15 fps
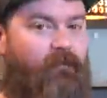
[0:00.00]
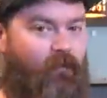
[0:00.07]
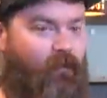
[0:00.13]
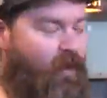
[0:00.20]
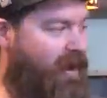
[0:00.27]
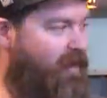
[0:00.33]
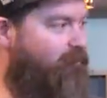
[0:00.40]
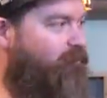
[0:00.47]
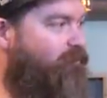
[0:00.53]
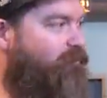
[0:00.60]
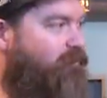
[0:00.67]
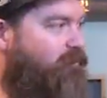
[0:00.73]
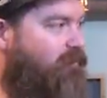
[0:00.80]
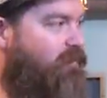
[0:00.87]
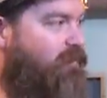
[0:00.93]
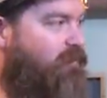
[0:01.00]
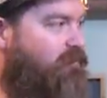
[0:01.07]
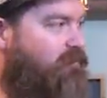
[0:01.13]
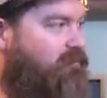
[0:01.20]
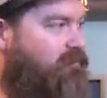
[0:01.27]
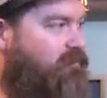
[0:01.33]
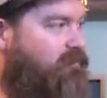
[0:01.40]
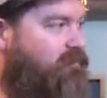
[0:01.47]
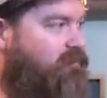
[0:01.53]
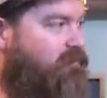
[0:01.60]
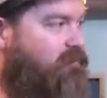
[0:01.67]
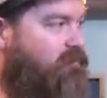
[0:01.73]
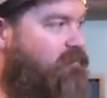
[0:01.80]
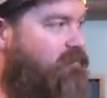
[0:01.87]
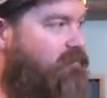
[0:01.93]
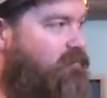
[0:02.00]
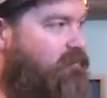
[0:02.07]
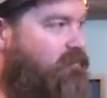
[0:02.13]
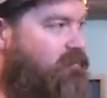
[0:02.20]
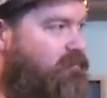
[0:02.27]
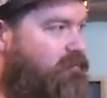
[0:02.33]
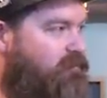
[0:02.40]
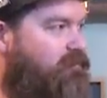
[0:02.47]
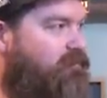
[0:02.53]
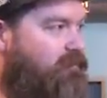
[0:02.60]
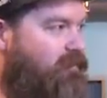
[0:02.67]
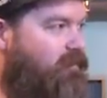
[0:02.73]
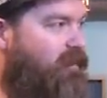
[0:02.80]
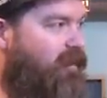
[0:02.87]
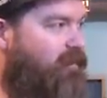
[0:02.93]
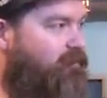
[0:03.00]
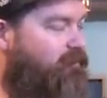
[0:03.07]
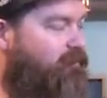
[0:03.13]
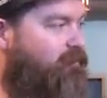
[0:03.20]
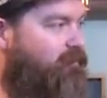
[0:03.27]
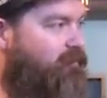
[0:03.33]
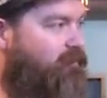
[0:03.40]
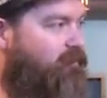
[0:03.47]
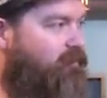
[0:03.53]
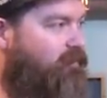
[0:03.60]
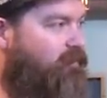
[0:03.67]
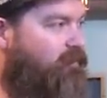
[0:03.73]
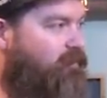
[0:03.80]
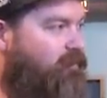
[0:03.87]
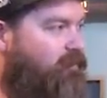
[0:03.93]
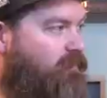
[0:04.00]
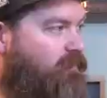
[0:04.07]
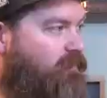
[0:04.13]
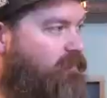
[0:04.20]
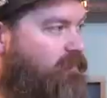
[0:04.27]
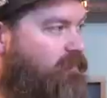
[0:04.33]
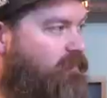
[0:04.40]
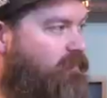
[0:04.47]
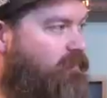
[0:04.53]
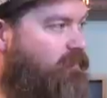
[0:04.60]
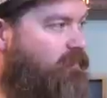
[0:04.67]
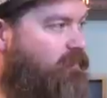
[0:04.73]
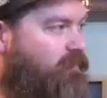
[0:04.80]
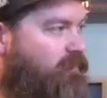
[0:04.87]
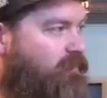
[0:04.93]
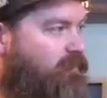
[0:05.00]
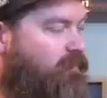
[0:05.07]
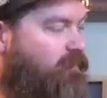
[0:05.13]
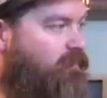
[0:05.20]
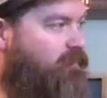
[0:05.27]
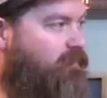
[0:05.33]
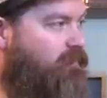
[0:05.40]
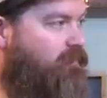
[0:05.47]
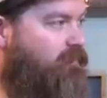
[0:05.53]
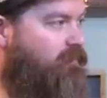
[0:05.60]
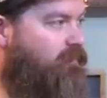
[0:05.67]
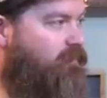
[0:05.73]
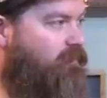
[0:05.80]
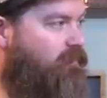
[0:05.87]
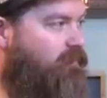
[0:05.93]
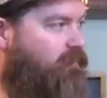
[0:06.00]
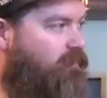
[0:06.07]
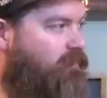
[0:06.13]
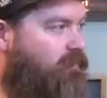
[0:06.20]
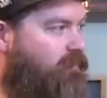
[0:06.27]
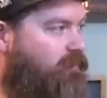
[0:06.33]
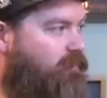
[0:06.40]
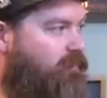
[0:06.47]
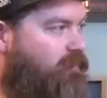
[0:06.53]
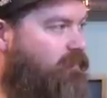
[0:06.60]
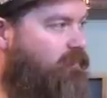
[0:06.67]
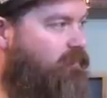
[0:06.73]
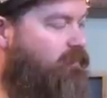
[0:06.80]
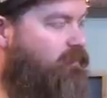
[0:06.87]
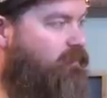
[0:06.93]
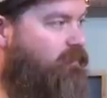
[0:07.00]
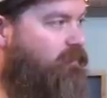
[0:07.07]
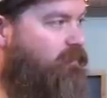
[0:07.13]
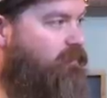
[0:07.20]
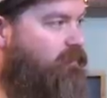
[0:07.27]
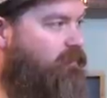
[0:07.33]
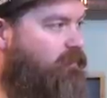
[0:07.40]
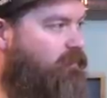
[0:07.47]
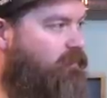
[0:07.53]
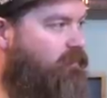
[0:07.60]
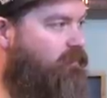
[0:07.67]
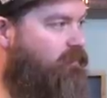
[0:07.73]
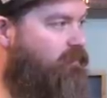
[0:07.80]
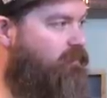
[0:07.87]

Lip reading: No words are spoken by the person on screen.